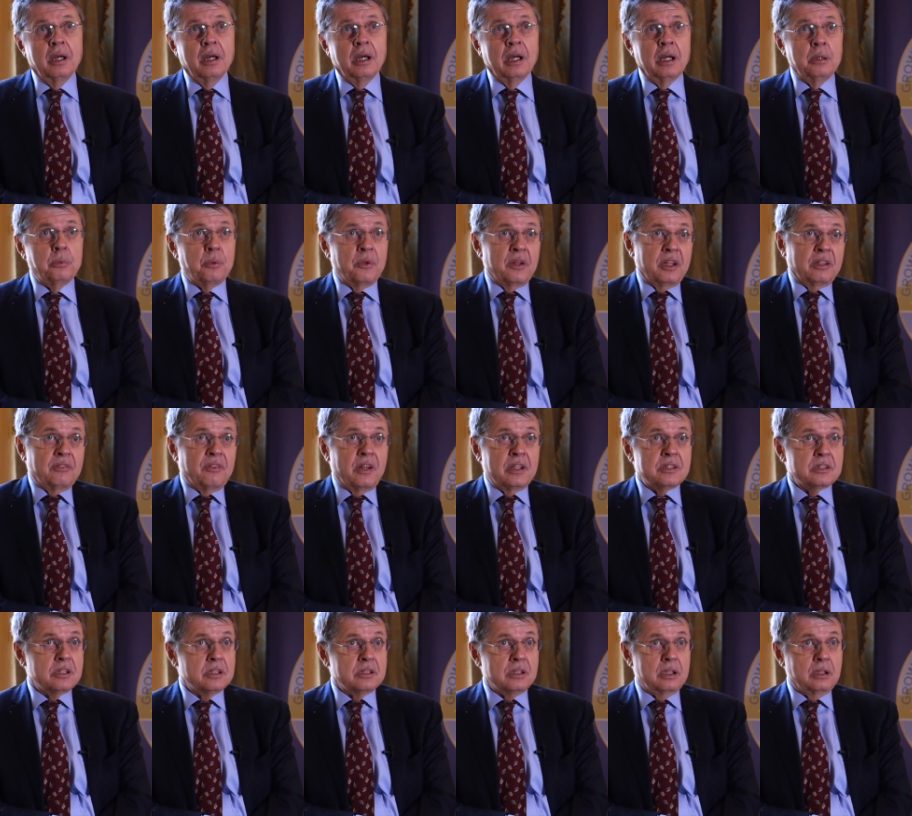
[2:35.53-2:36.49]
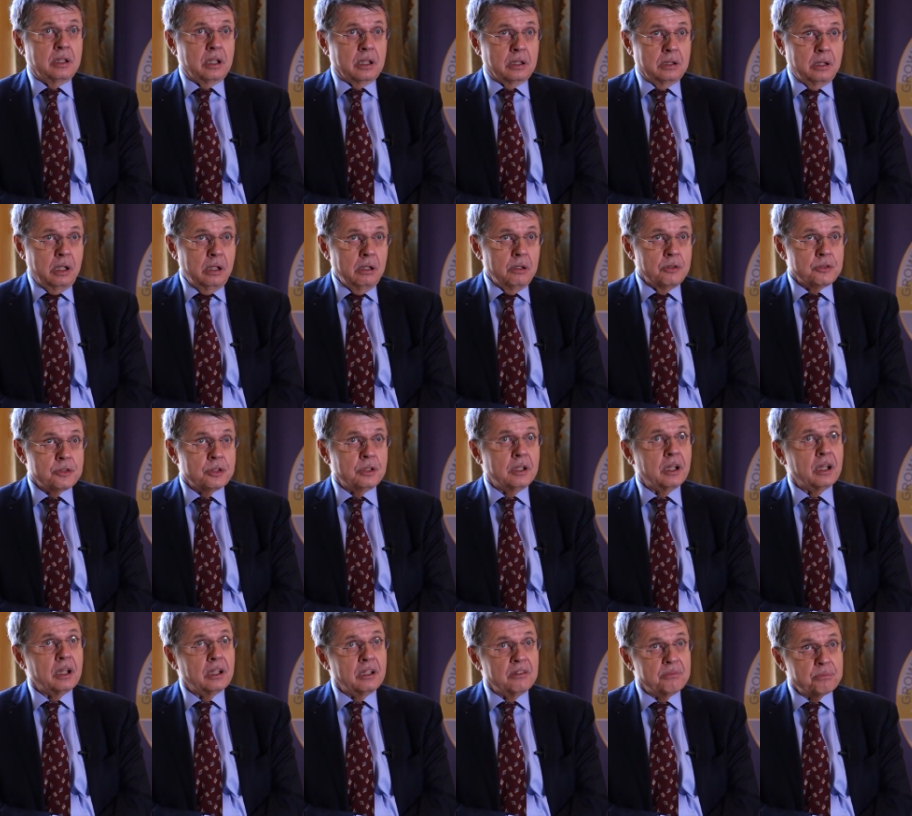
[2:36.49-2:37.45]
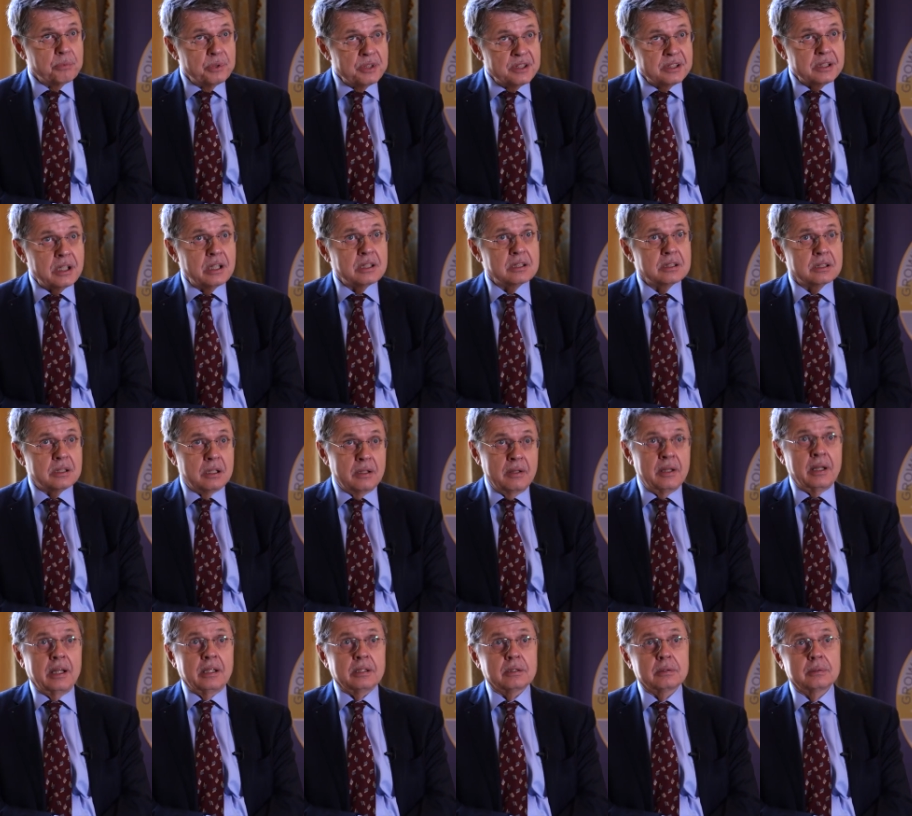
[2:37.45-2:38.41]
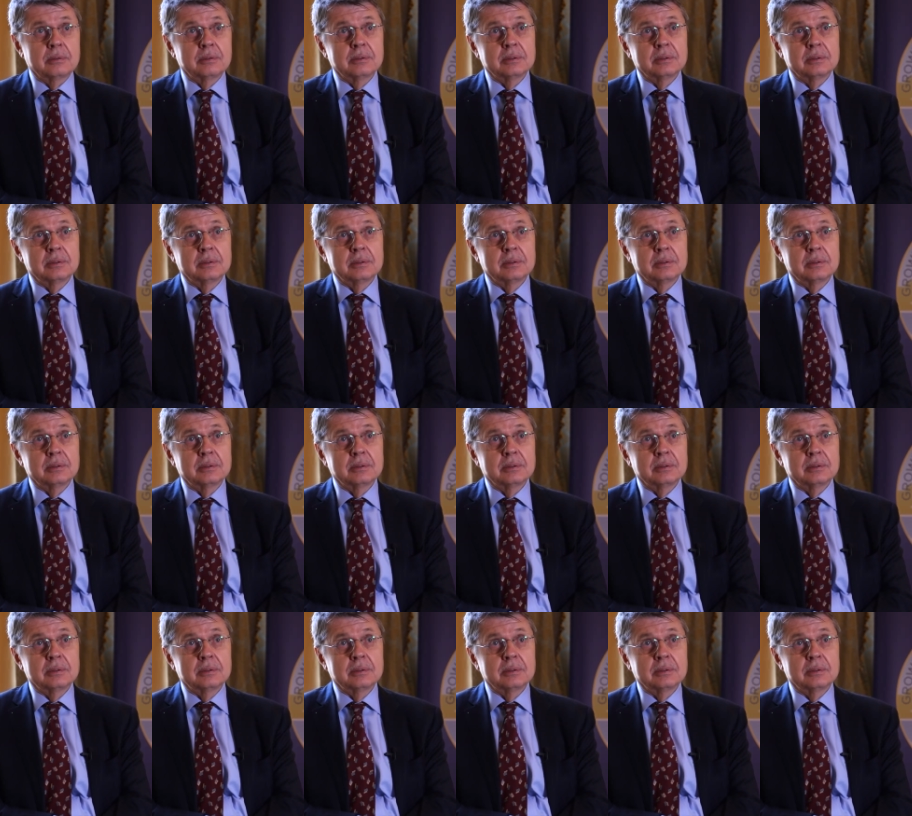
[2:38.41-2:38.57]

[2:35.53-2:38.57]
And with advances in technology, they can have precisely that.